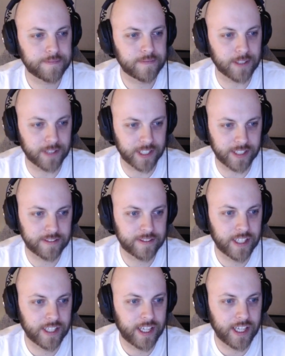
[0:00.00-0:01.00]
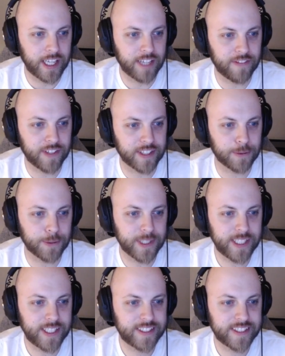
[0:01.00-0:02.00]
Okay. If it's
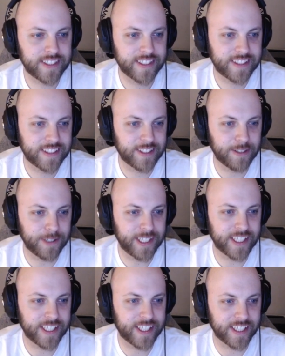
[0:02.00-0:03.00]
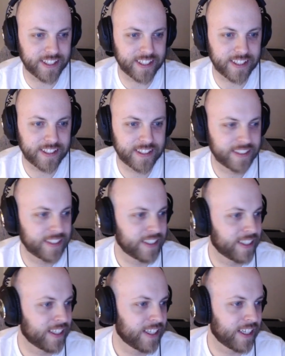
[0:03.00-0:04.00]
weeds, we can kill it.
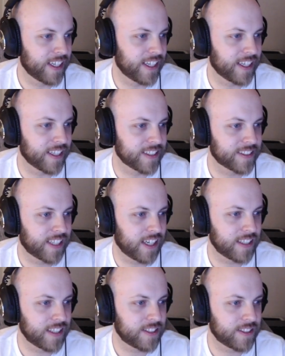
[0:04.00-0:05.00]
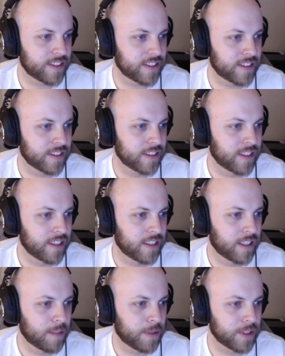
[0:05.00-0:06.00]
Scotch
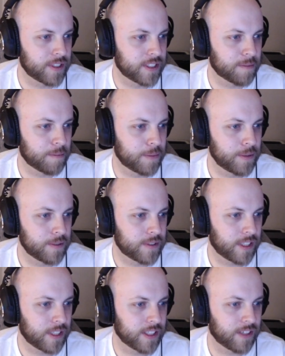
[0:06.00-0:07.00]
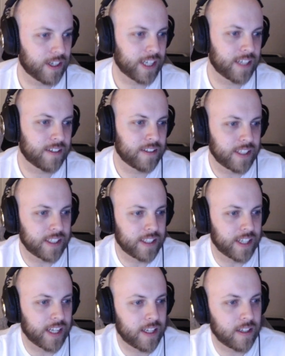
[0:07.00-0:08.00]
puts his boots on the ground
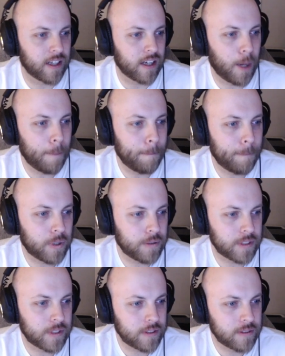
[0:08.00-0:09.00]
in Humboldt